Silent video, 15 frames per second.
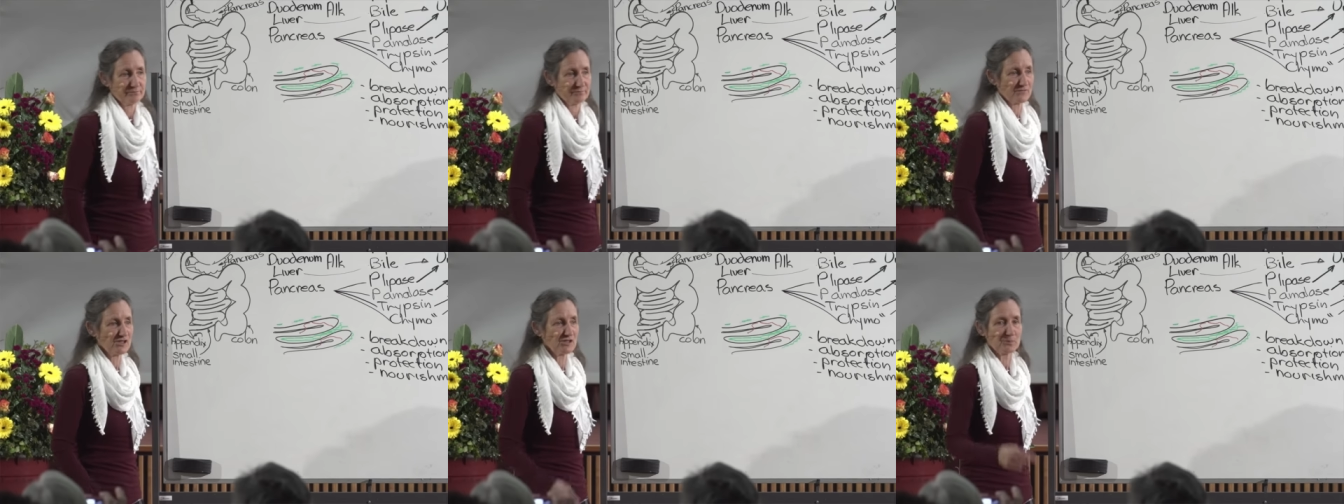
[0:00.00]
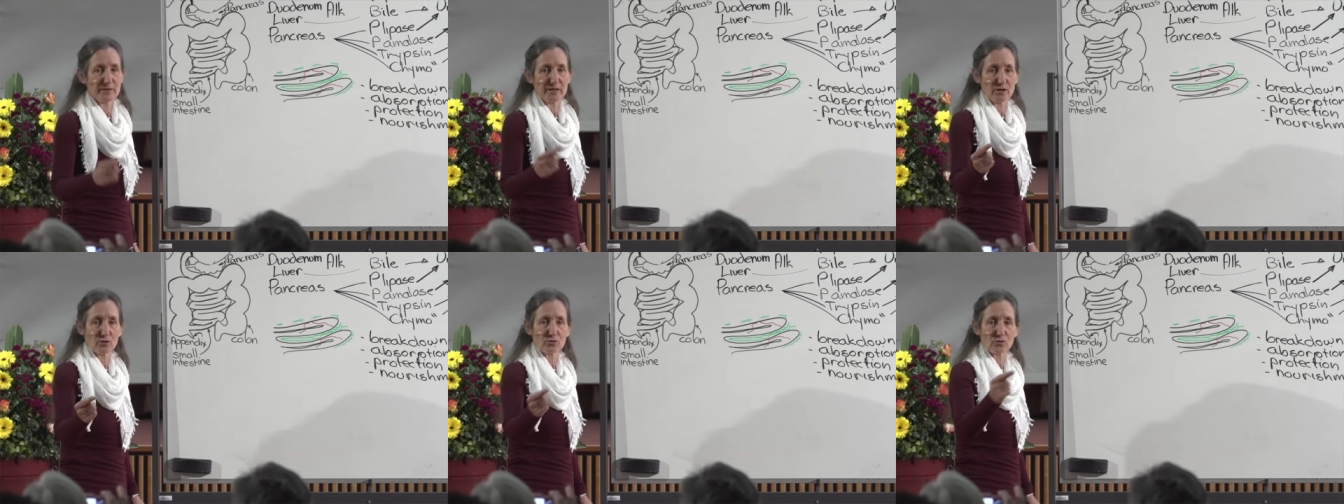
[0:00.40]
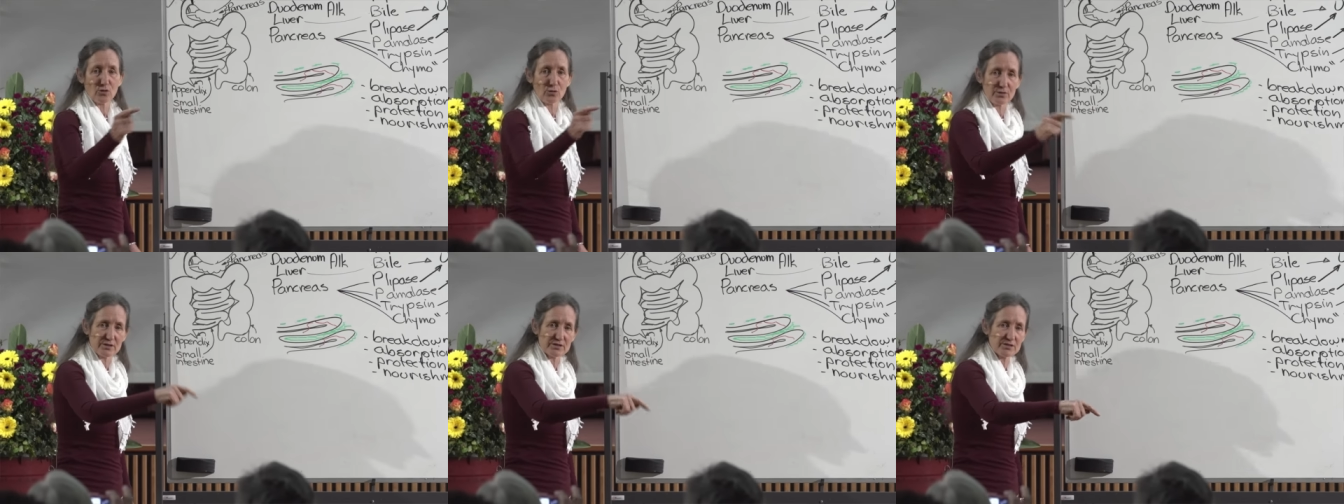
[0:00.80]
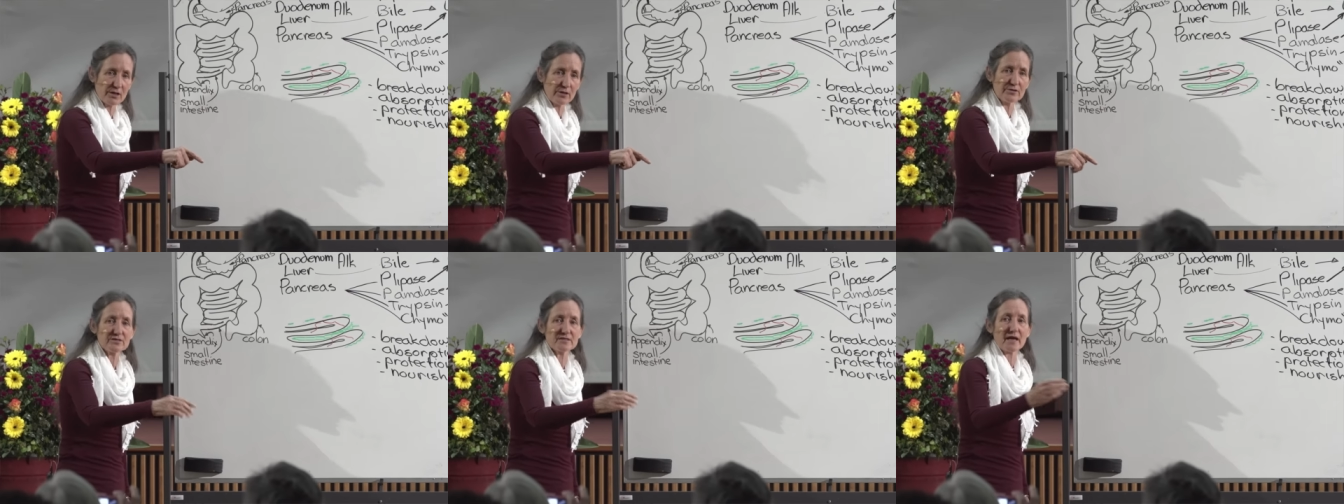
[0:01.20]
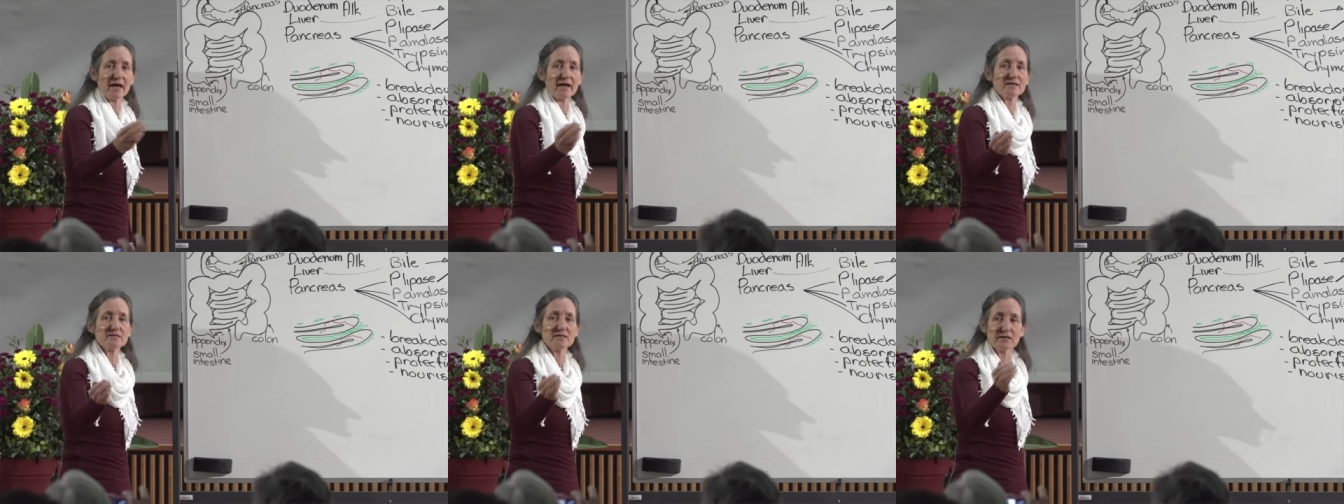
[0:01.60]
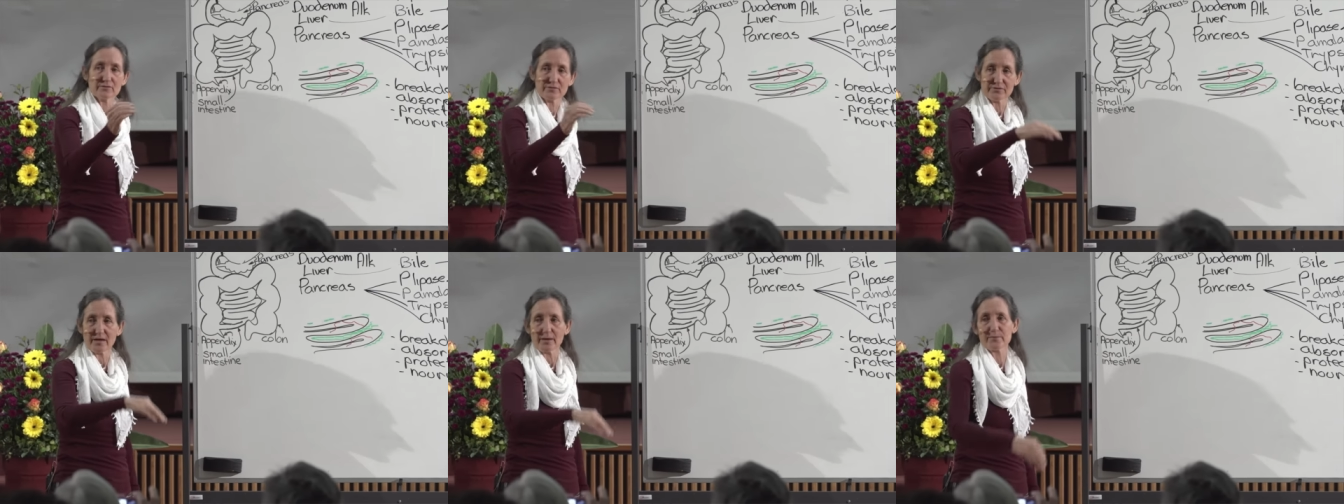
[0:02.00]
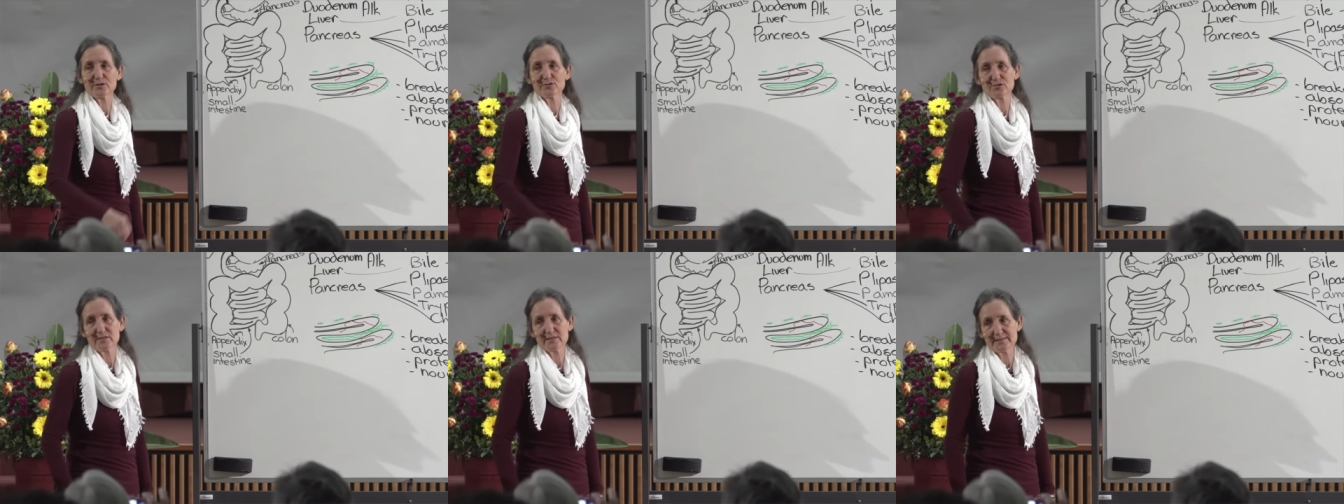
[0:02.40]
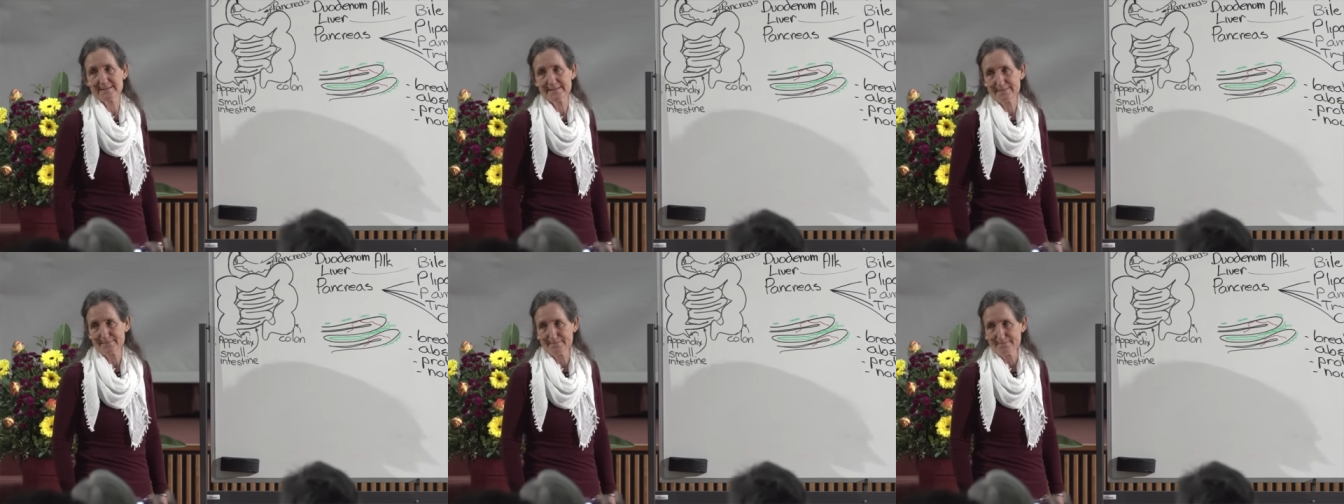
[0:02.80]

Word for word: She's been on cortisones, anti inflammatories.